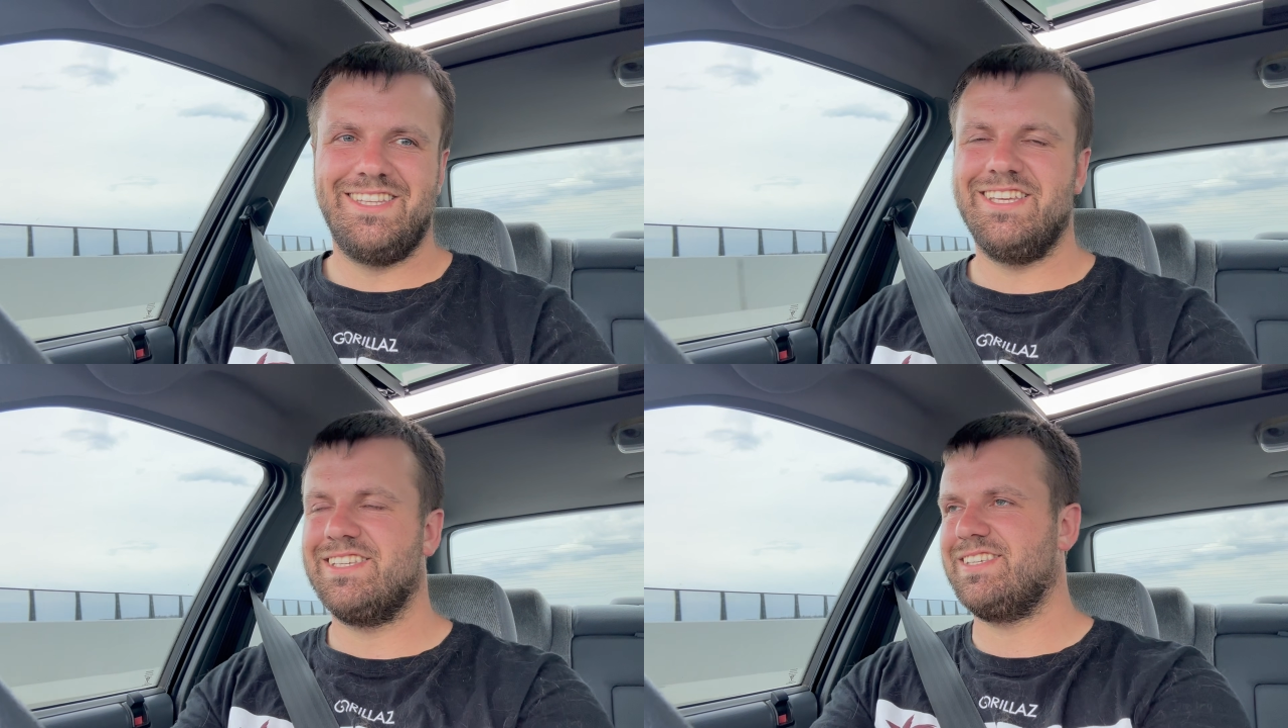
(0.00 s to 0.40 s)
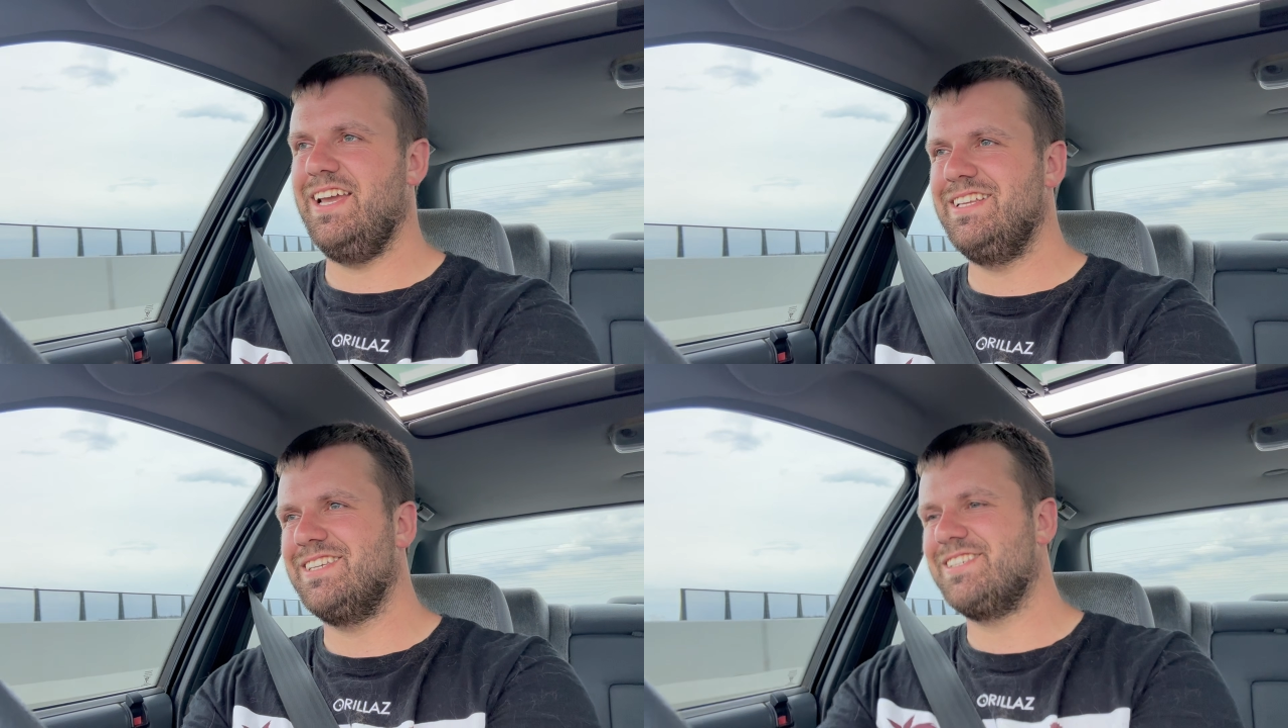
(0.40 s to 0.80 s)
The
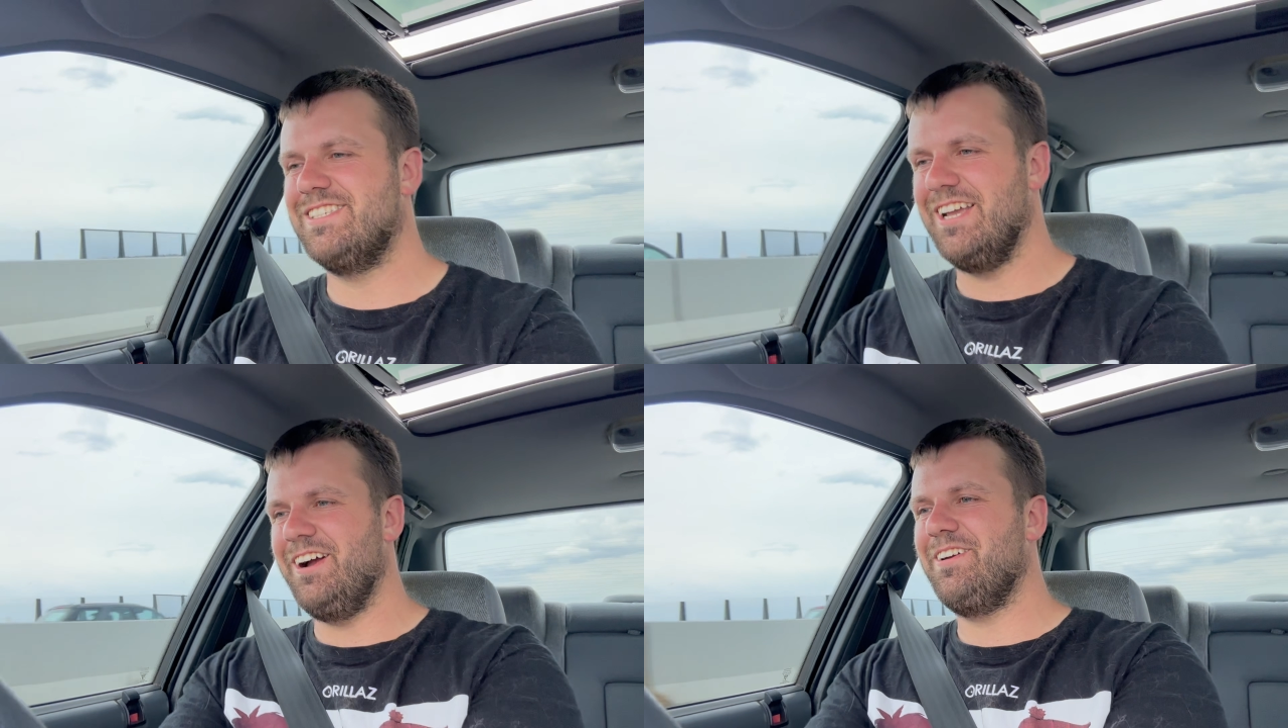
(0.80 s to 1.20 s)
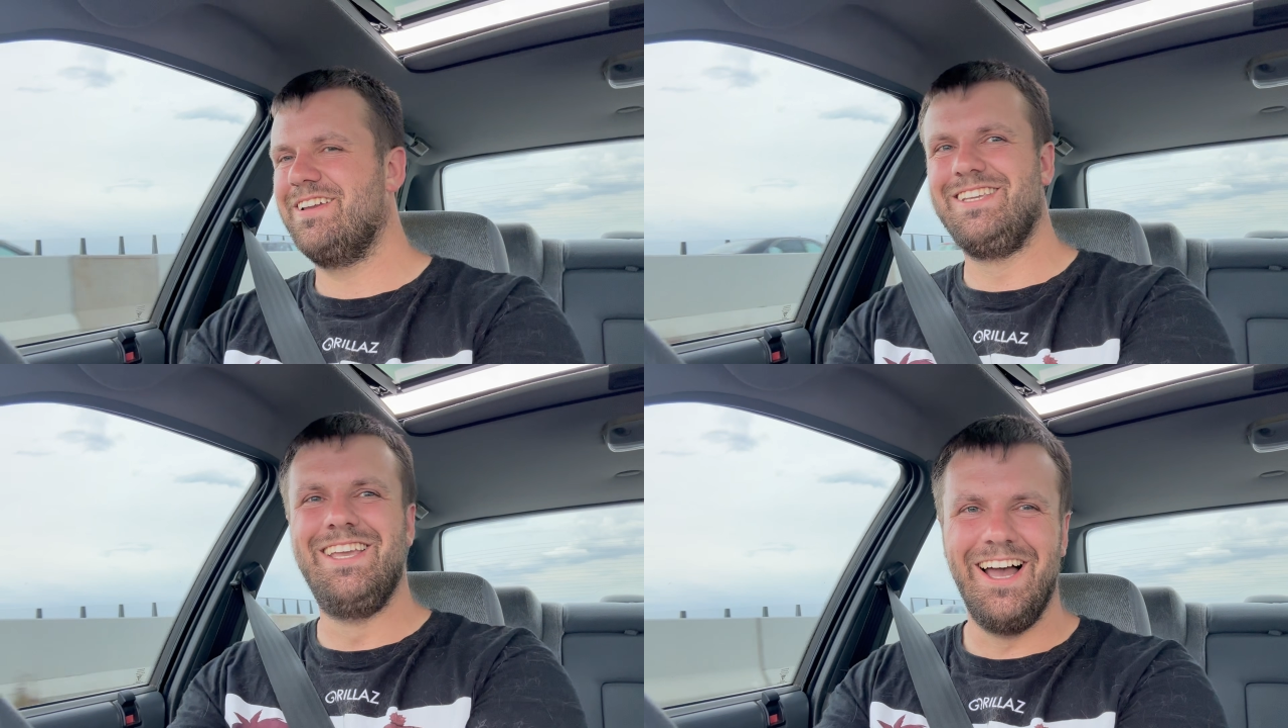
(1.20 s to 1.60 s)
seats are so
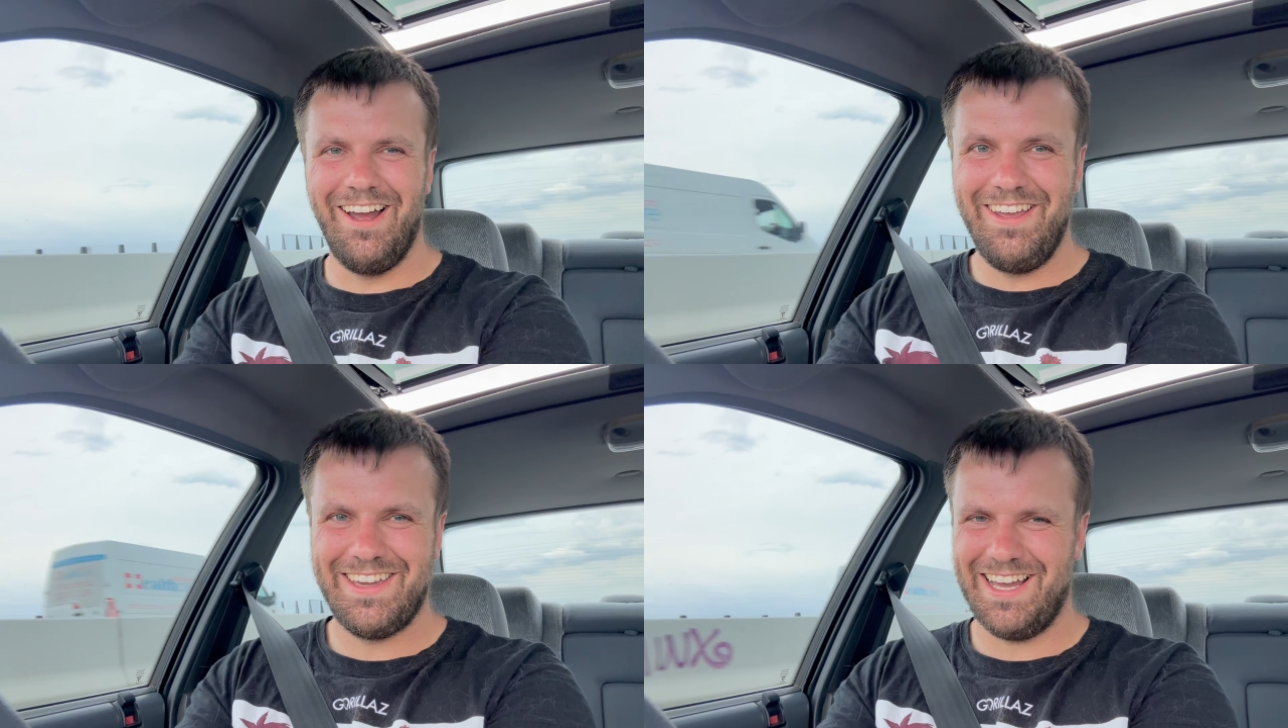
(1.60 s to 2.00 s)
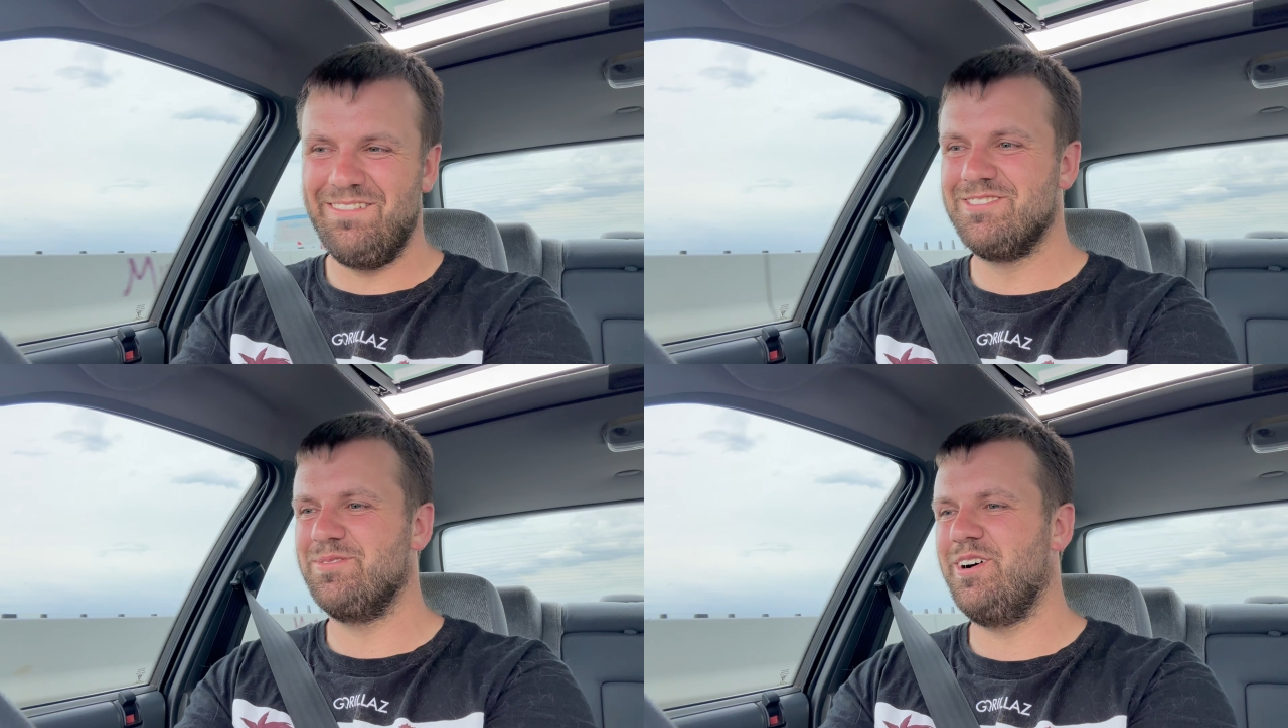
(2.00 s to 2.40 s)

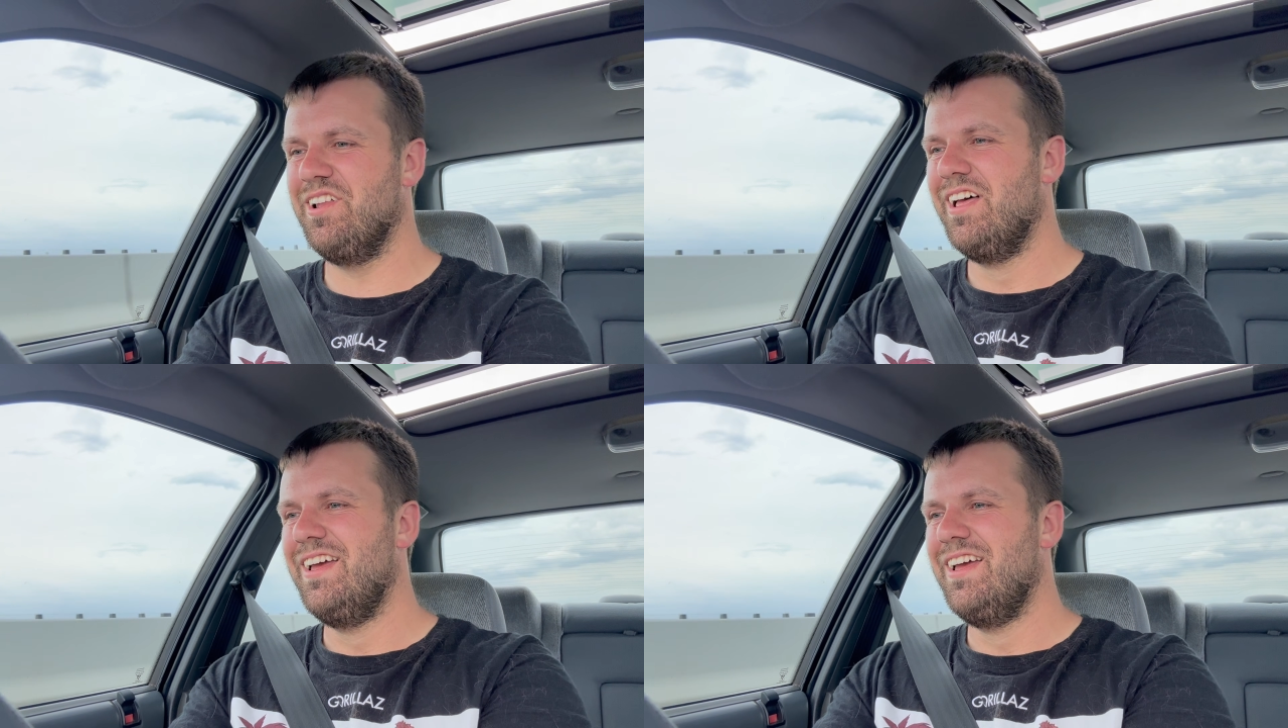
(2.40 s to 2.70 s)
comfortable.